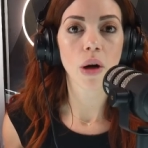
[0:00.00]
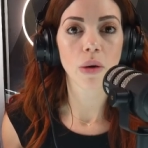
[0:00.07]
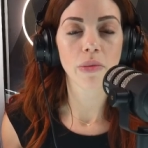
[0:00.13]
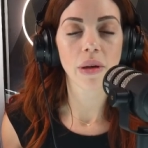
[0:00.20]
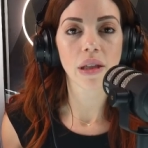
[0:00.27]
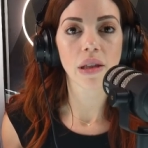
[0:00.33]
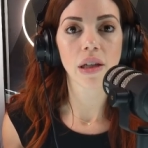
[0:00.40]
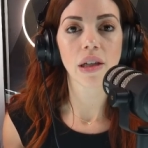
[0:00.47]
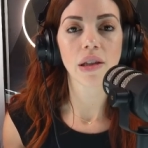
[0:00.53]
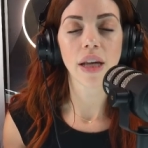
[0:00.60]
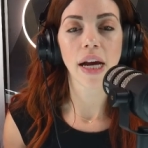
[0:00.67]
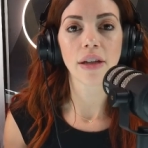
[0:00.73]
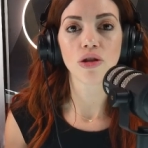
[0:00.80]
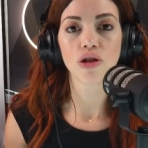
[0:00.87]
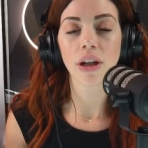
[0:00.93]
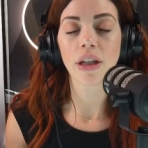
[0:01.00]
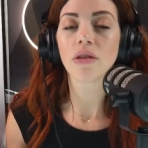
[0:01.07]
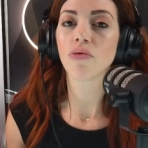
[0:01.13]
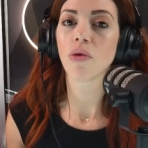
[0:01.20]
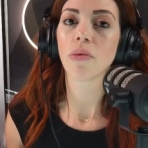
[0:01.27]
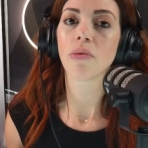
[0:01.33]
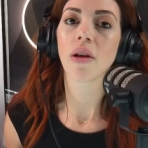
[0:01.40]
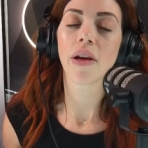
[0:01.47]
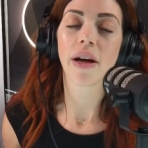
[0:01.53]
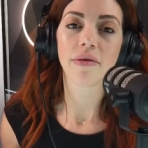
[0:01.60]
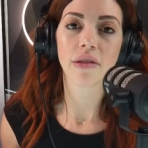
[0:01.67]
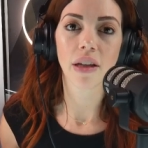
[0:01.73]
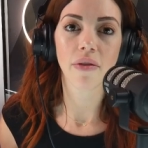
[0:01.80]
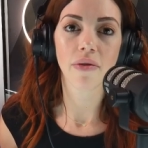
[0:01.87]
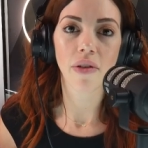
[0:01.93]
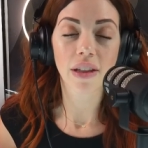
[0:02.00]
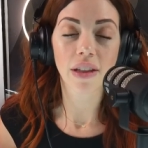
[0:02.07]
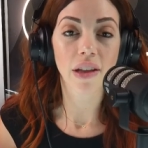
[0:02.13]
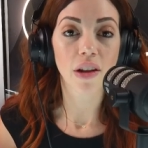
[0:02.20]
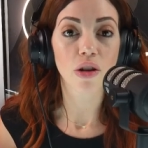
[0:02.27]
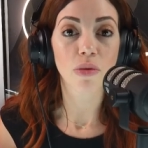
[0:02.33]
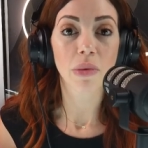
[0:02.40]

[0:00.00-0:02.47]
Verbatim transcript: her business, has transformed the lives of these other